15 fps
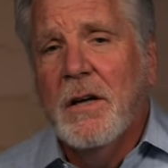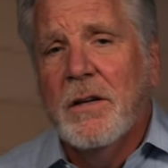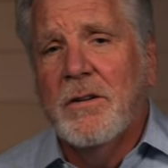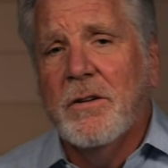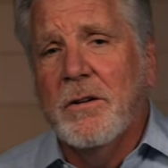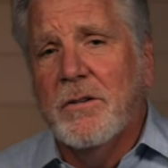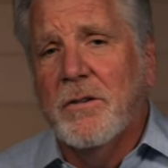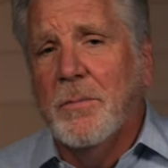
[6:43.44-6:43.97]

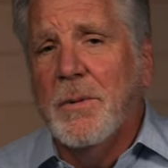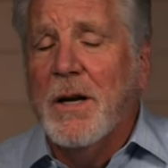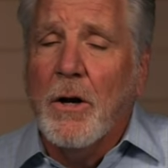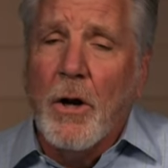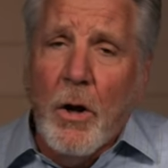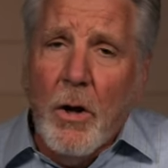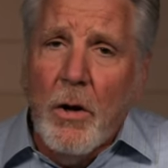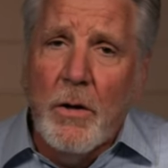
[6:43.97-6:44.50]
to be
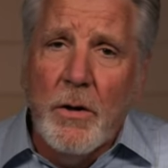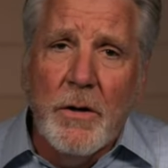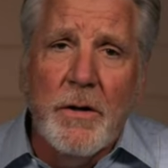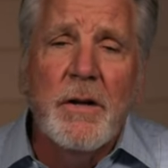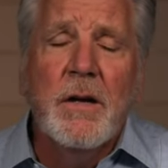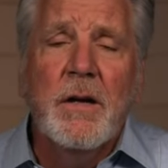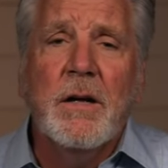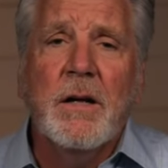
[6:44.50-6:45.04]

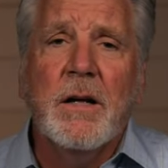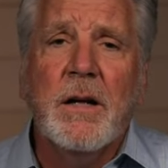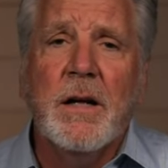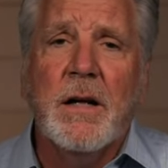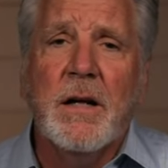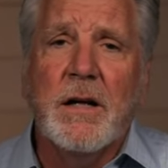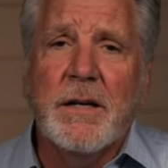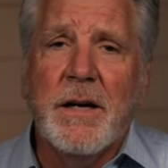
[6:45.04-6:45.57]
lulled,
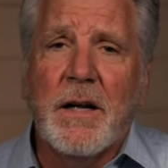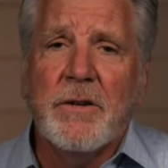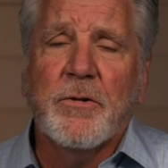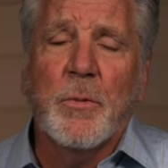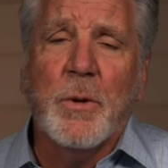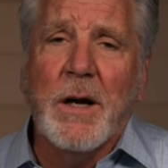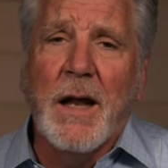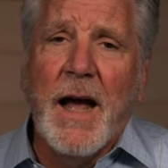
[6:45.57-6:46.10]
not
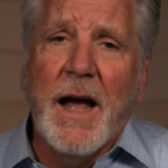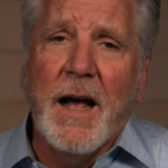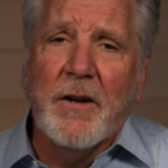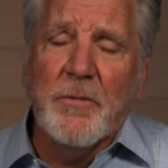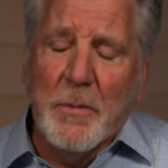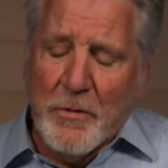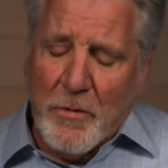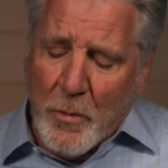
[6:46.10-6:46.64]
to
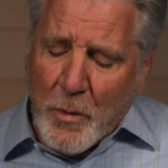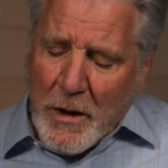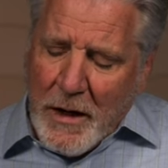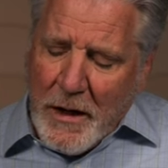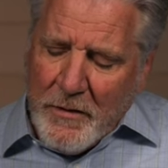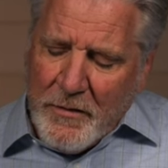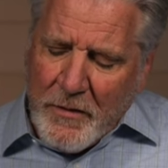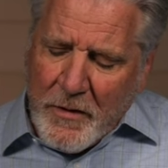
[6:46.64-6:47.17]
relax, but to
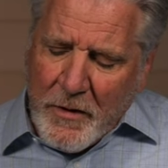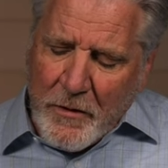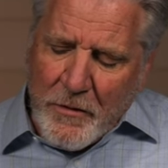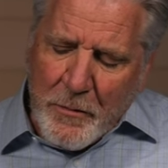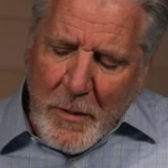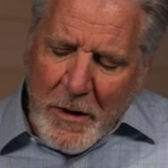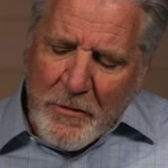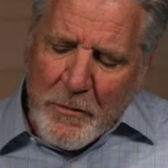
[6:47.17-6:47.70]
realize that there
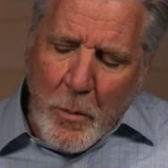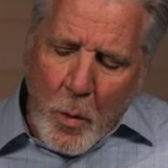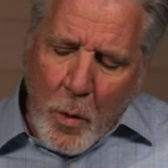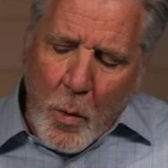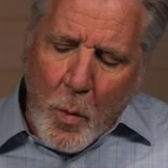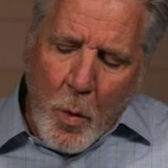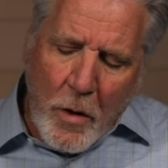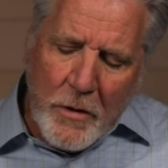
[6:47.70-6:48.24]
is much
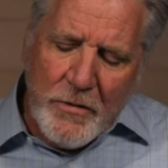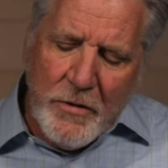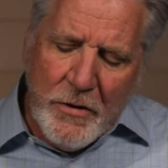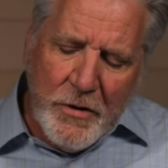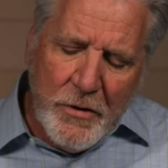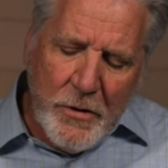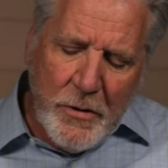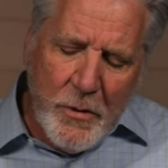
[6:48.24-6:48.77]
more work to
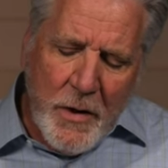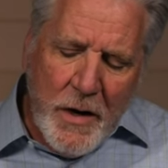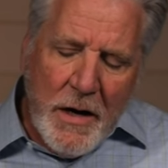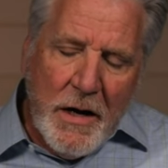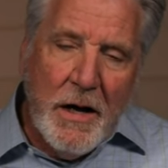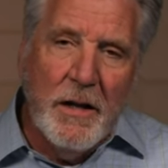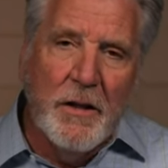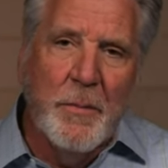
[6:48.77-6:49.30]
do
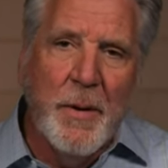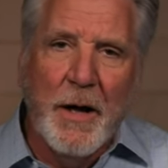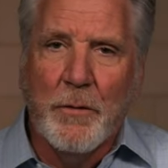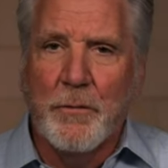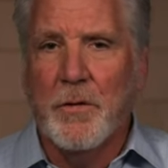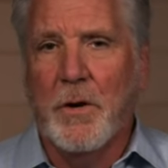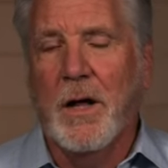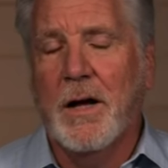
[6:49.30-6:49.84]
in the
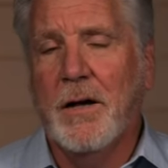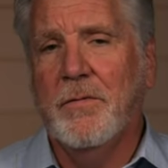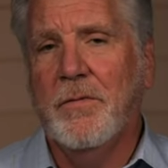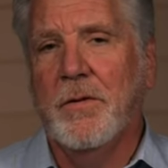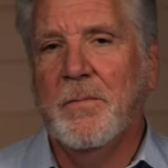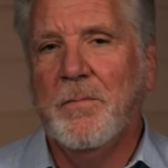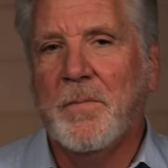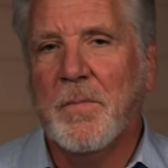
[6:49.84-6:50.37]
battle for life.
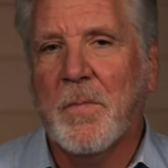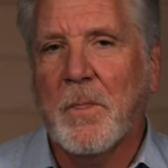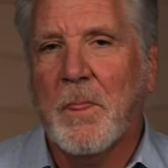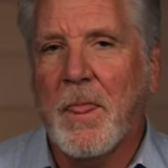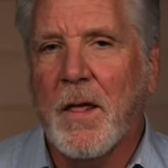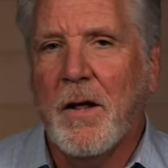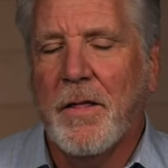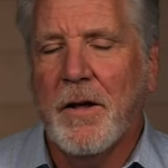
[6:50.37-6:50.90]

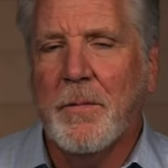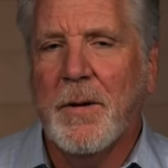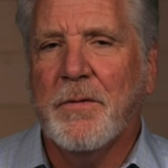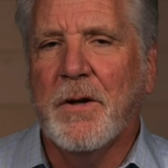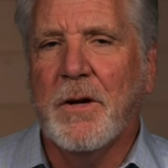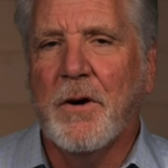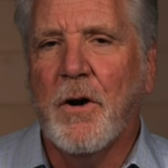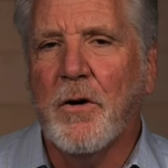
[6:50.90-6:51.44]
Think
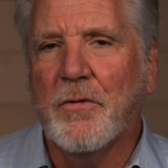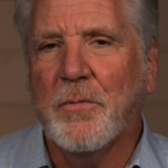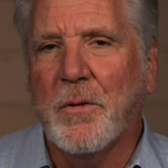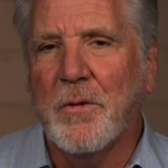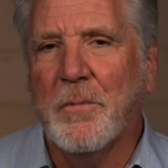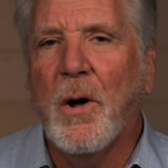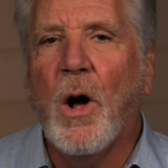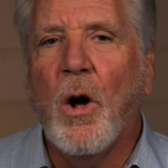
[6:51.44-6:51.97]
about the
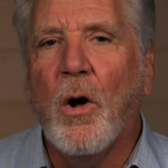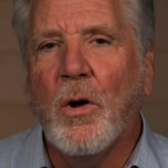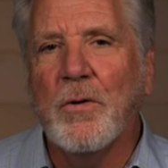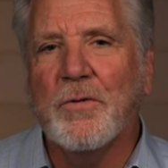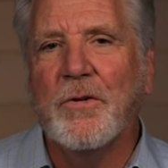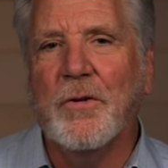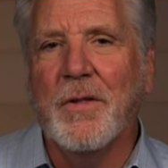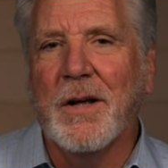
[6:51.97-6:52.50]
encouragement of
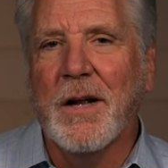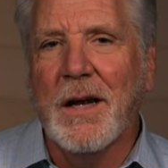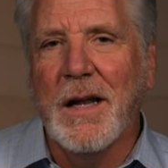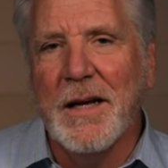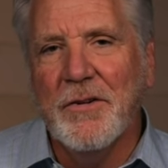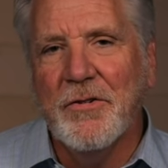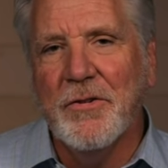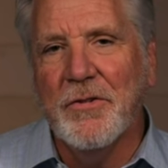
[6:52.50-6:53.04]
Paul to the
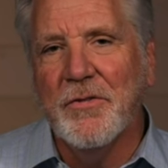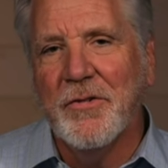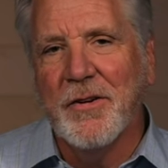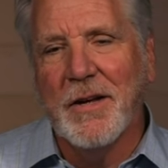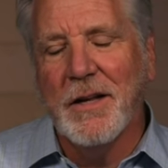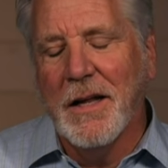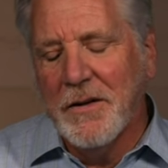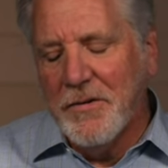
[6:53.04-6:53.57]
Galatians
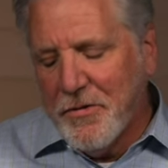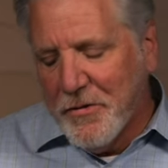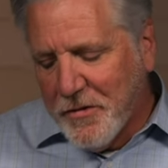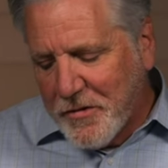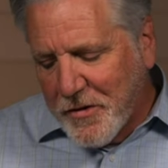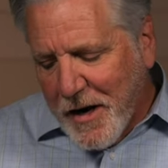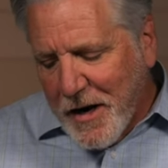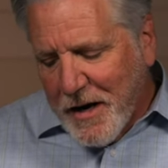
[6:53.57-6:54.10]
in
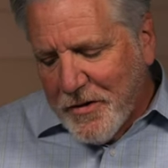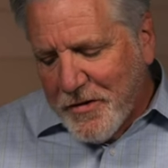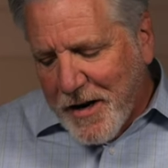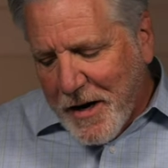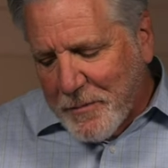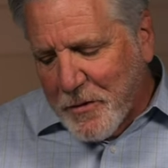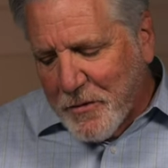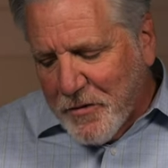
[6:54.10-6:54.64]
Galatians
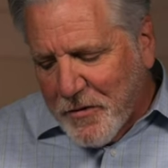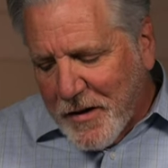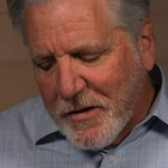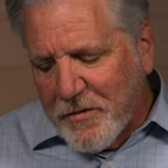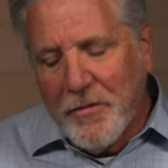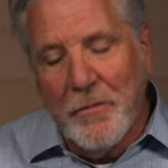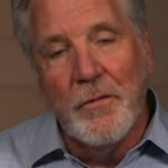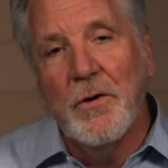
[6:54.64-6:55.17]
chapter
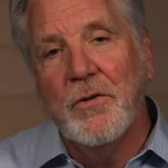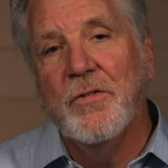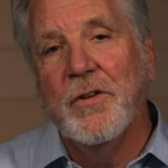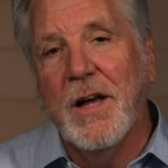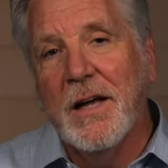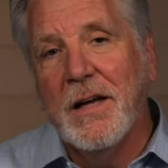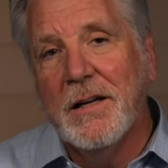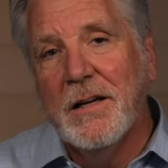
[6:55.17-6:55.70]
6 and verse
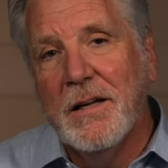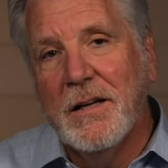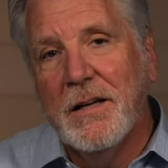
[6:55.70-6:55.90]
9.